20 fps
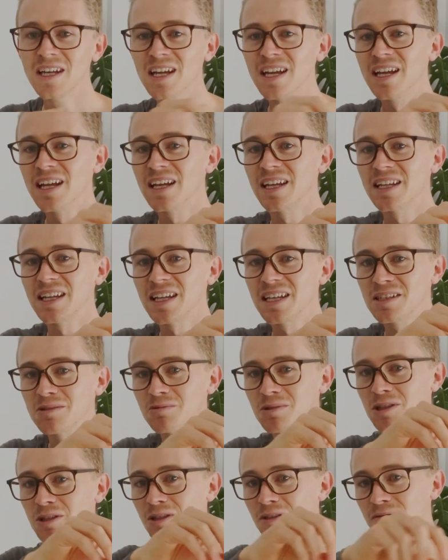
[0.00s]
And as
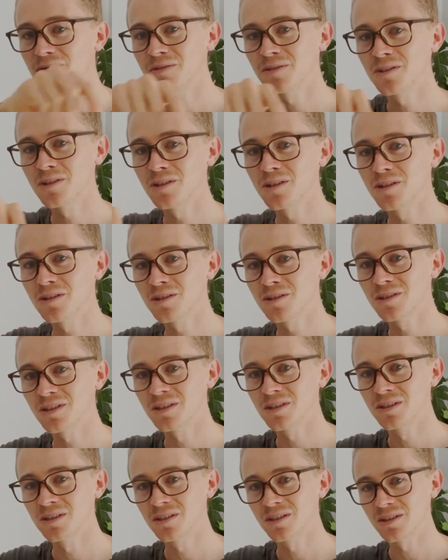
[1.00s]
we got
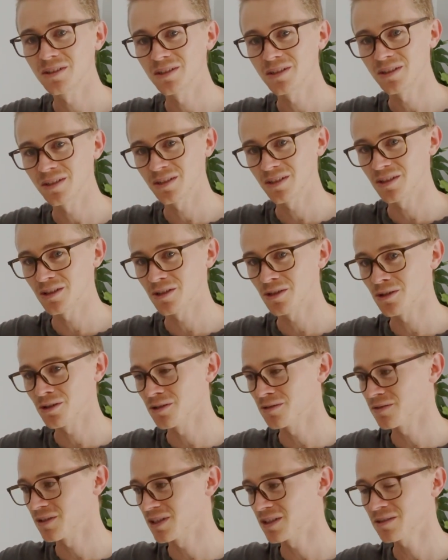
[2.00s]
further
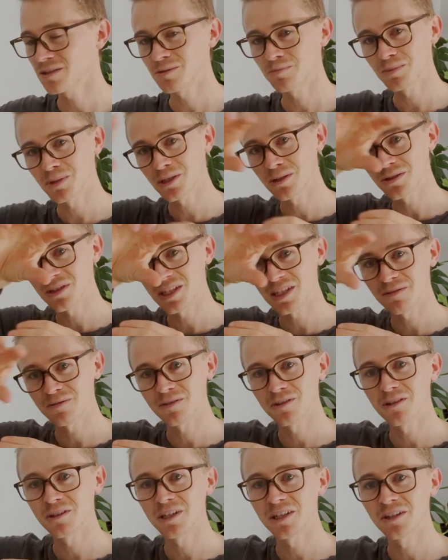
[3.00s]
over, because our
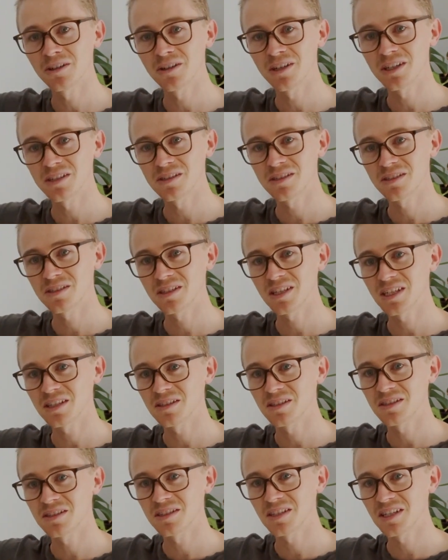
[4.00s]
flying height stayed
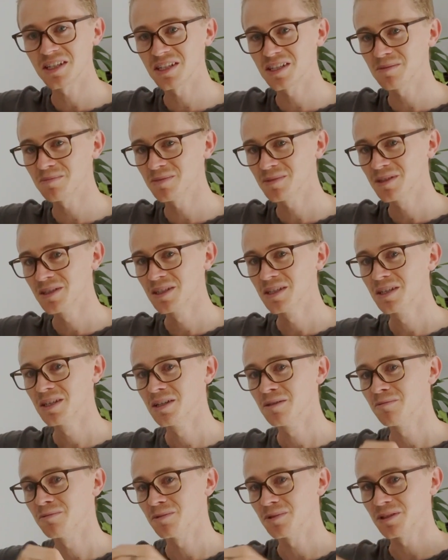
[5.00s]
the same,
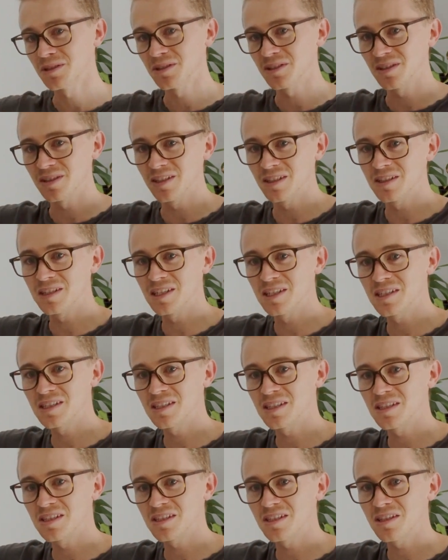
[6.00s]
the
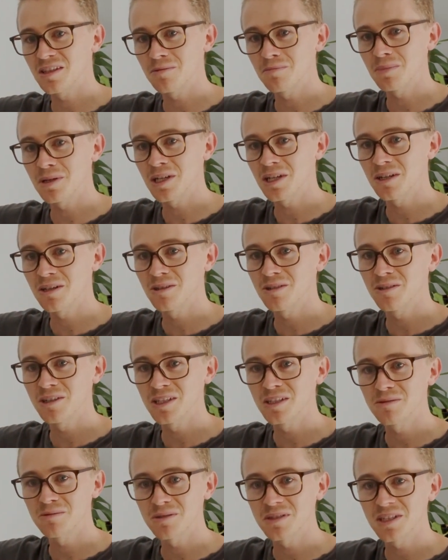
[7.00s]
distance to the power
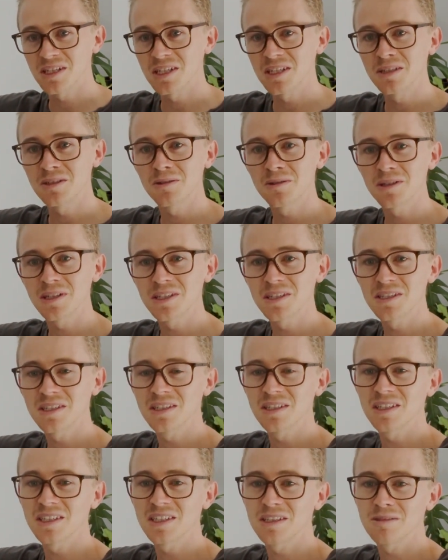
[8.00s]
lines was
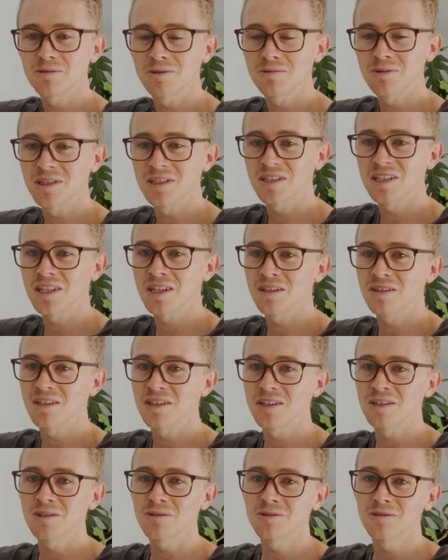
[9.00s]
increasing as we went down the
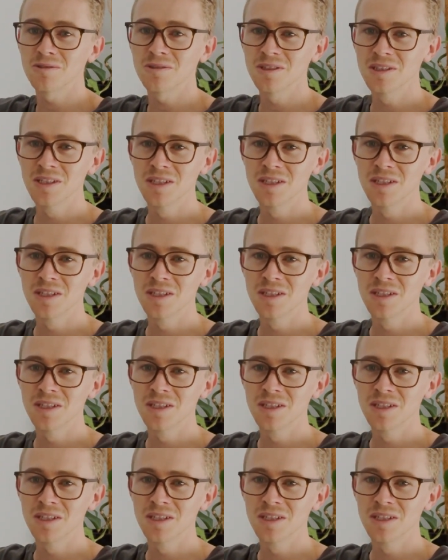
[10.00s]
hill.